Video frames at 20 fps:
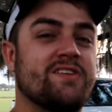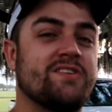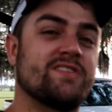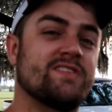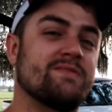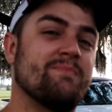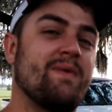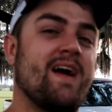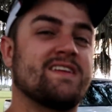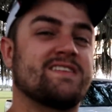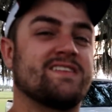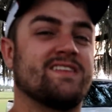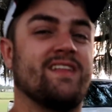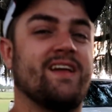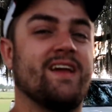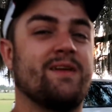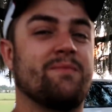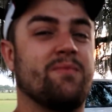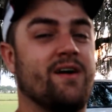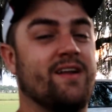Make sure you smash
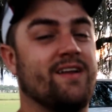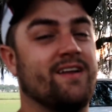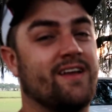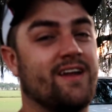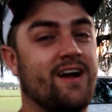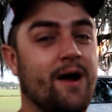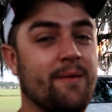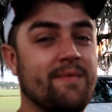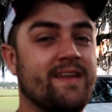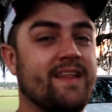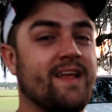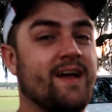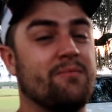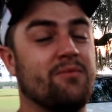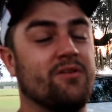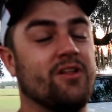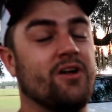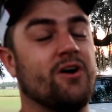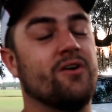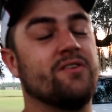the like button and comment
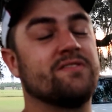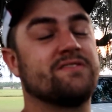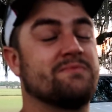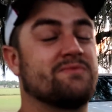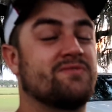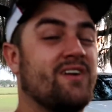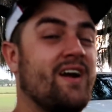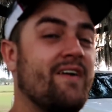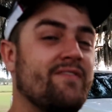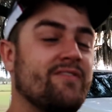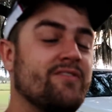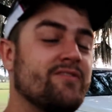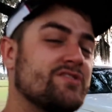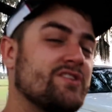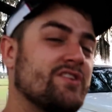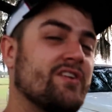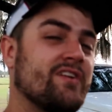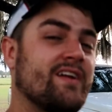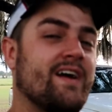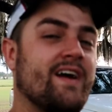down below and subscribe to
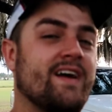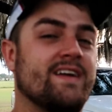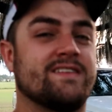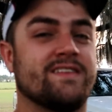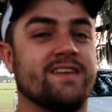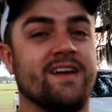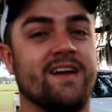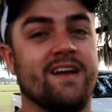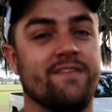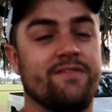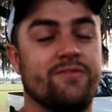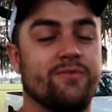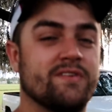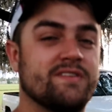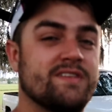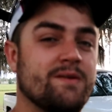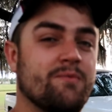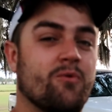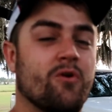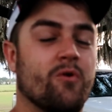the channel, guys, if
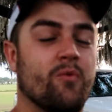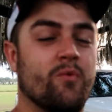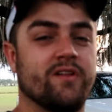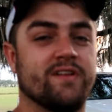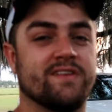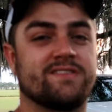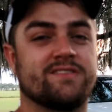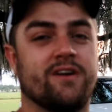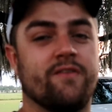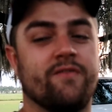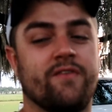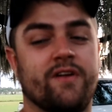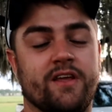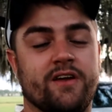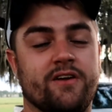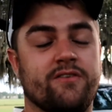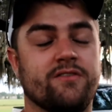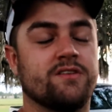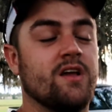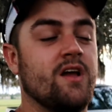you want to see more Will It Start
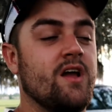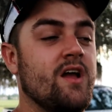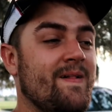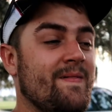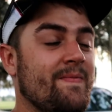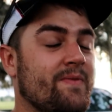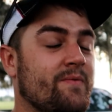videos.